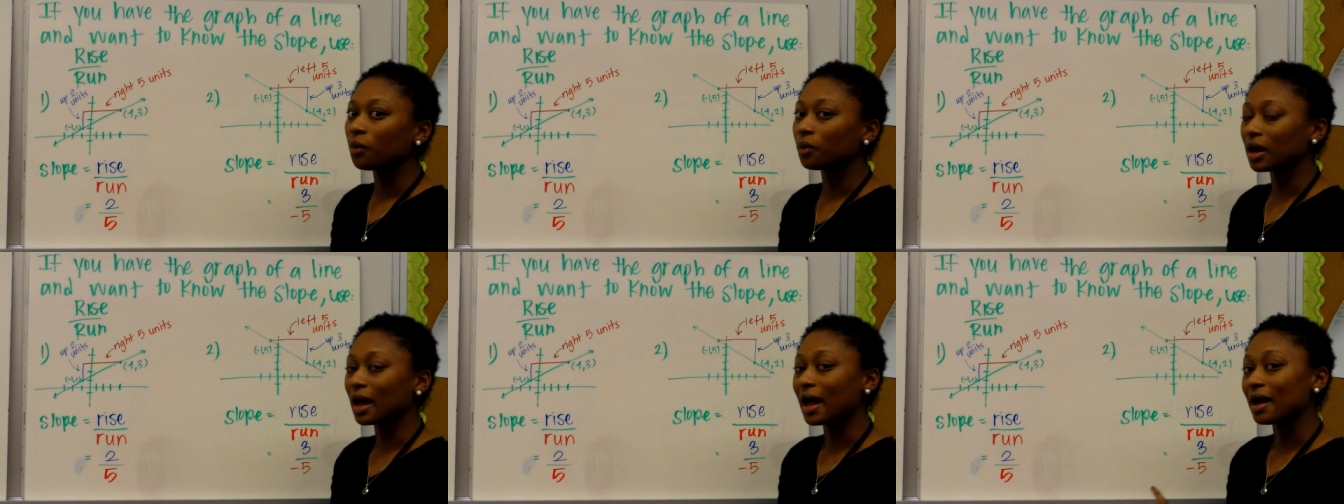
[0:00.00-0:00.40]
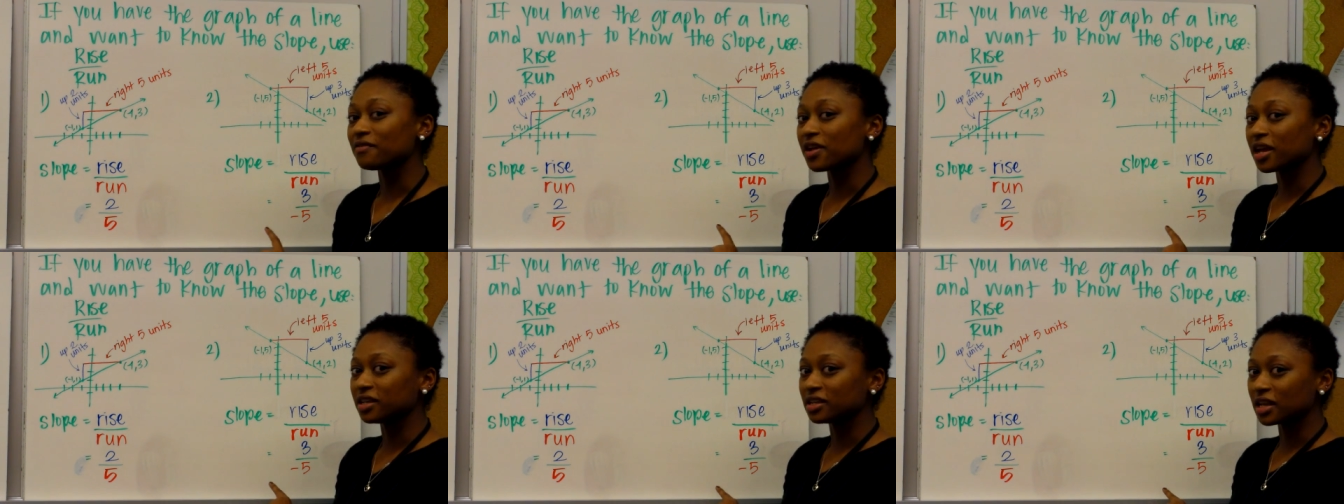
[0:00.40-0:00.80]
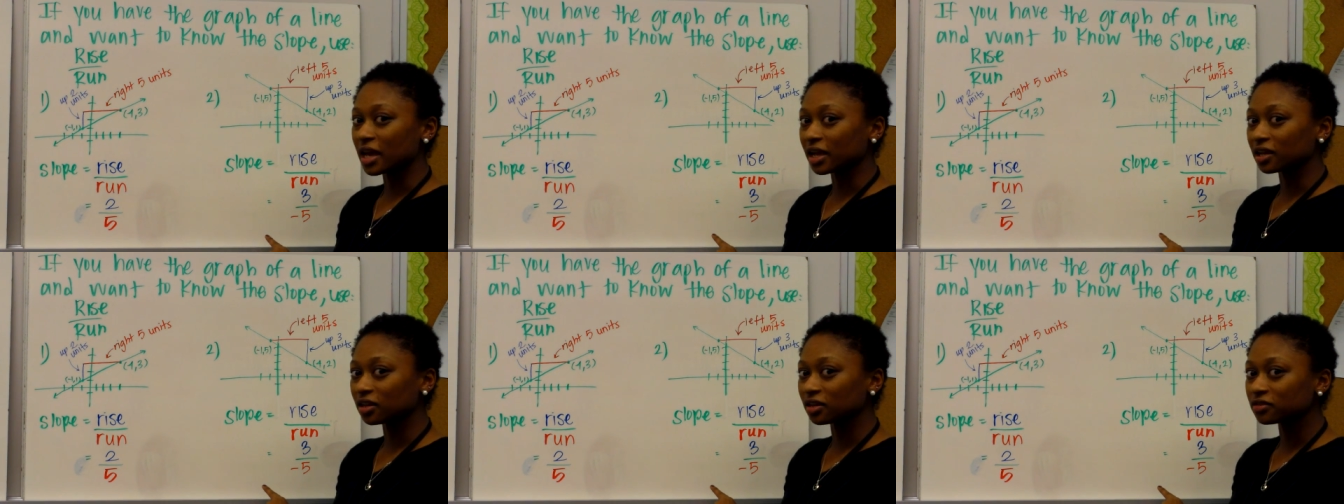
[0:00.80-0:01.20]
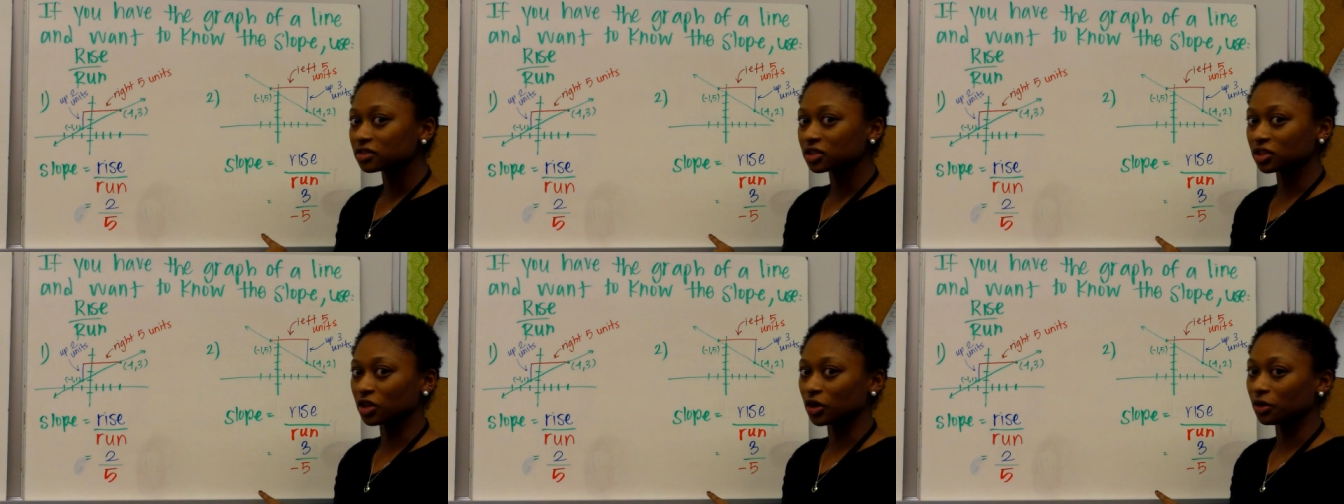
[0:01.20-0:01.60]
When I have a
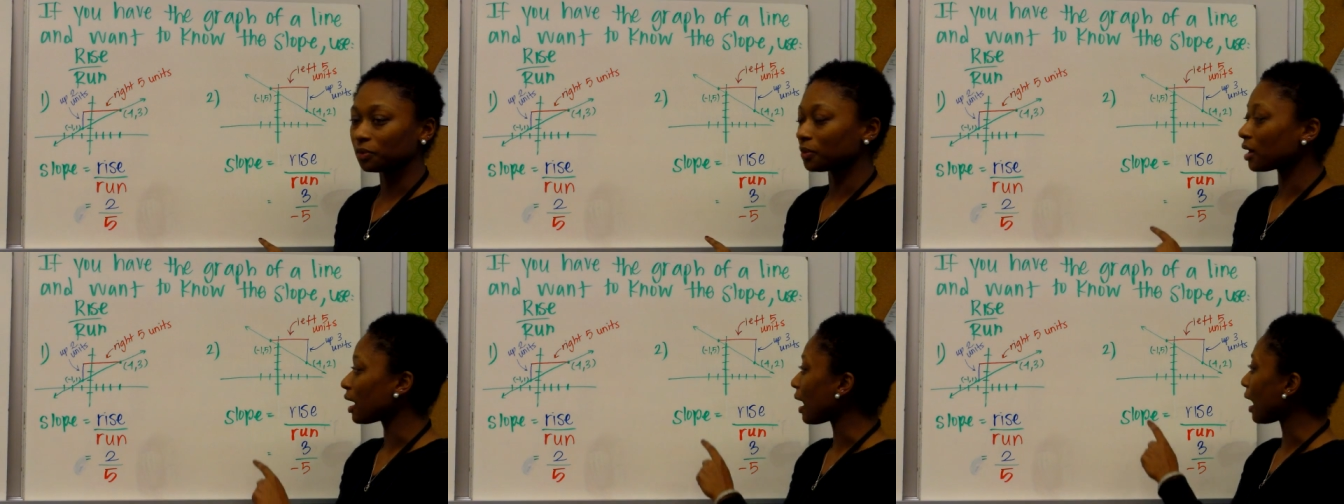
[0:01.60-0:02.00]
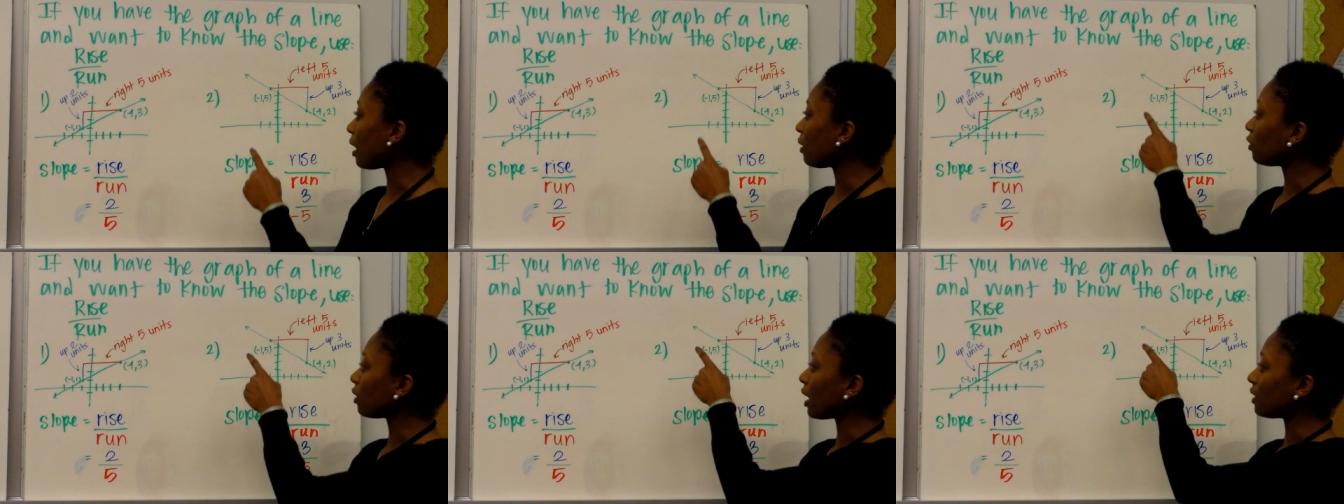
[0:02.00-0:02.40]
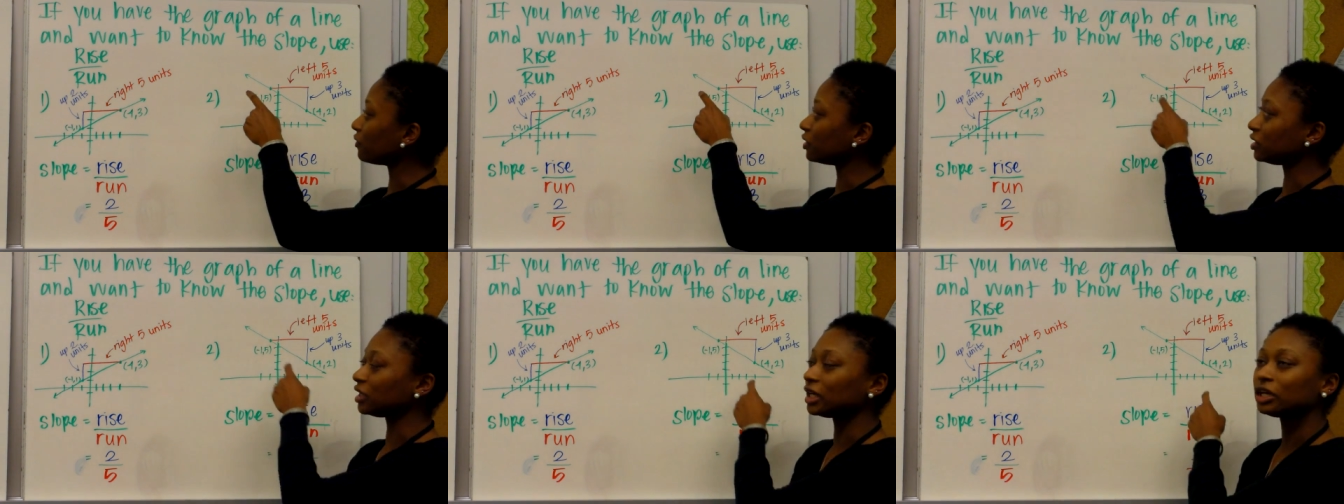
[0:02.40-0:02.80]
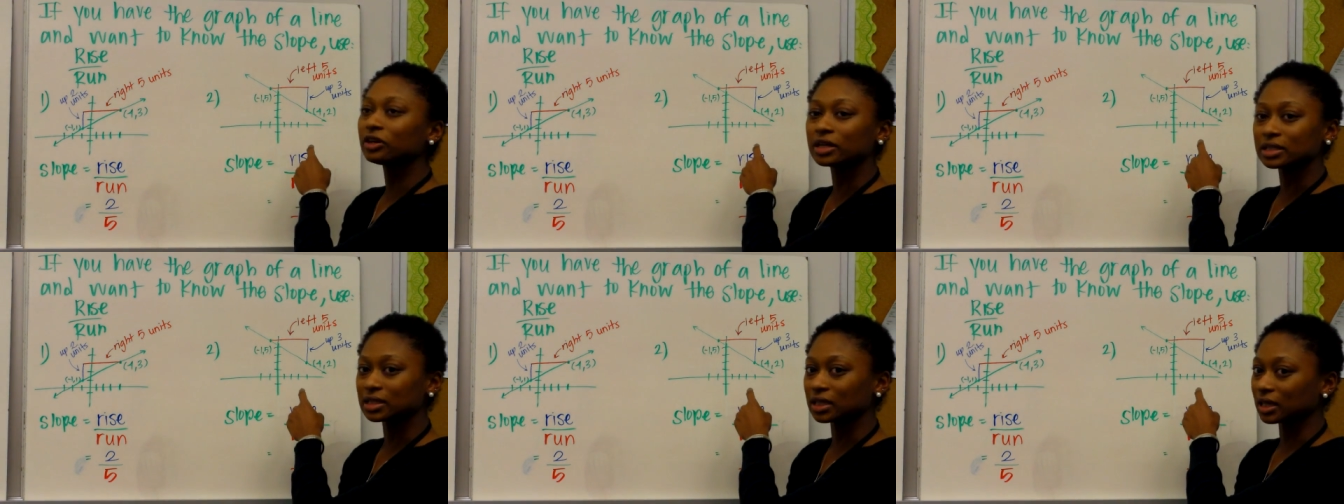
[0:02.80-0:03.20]
negative slope, I will have a
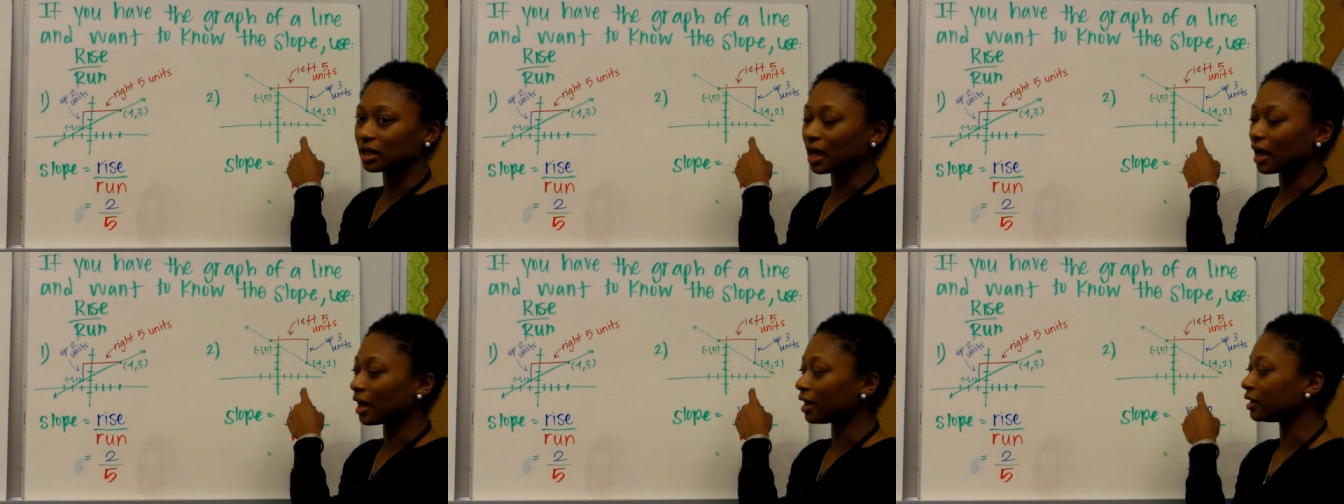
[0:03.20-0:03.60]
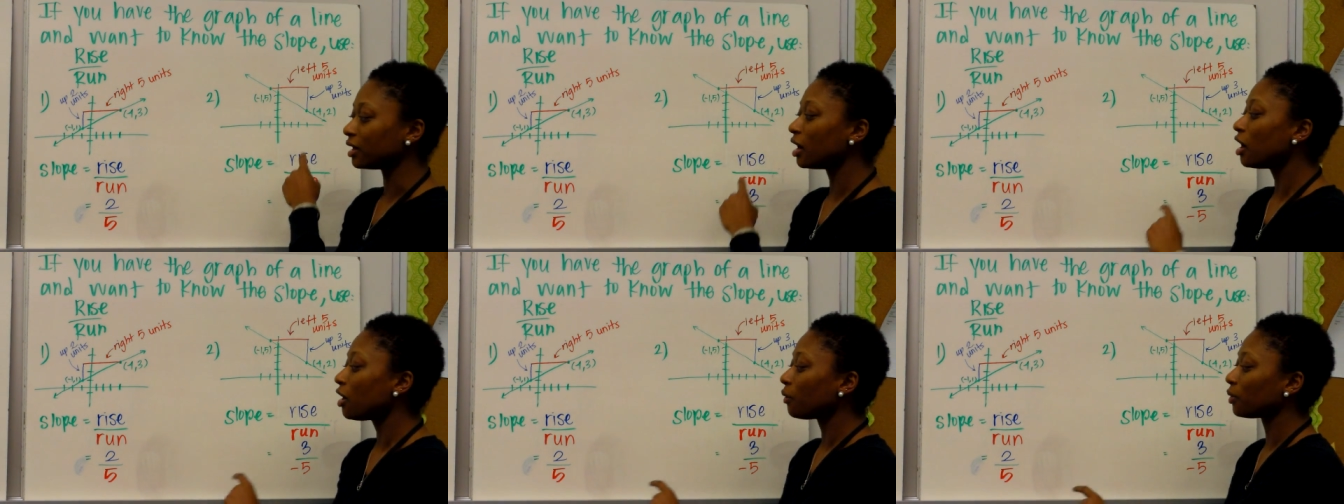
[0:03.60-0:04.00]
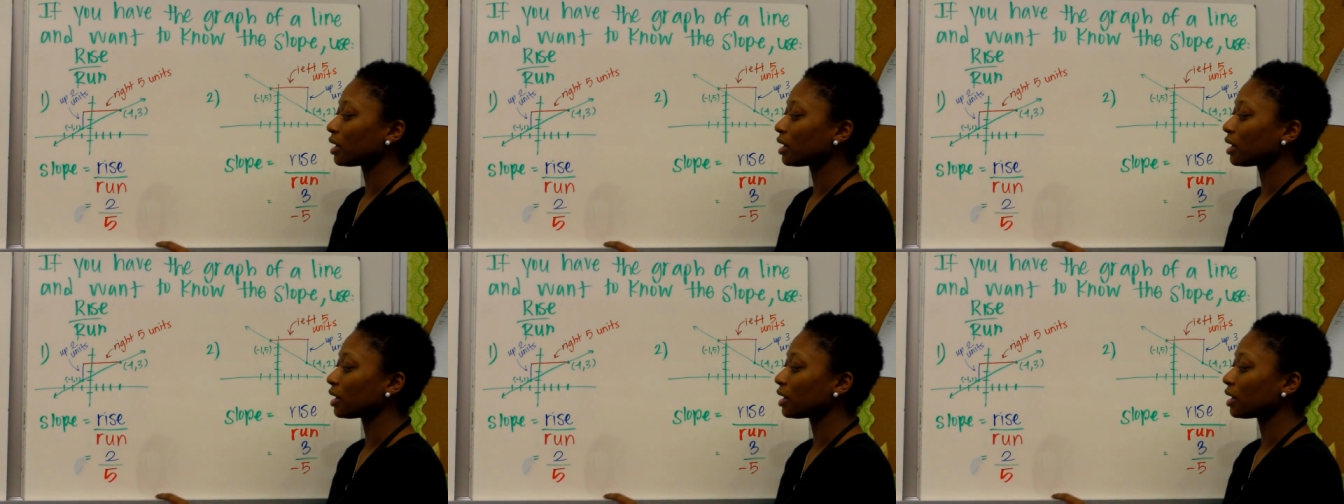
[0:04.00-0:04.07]
decreasing line.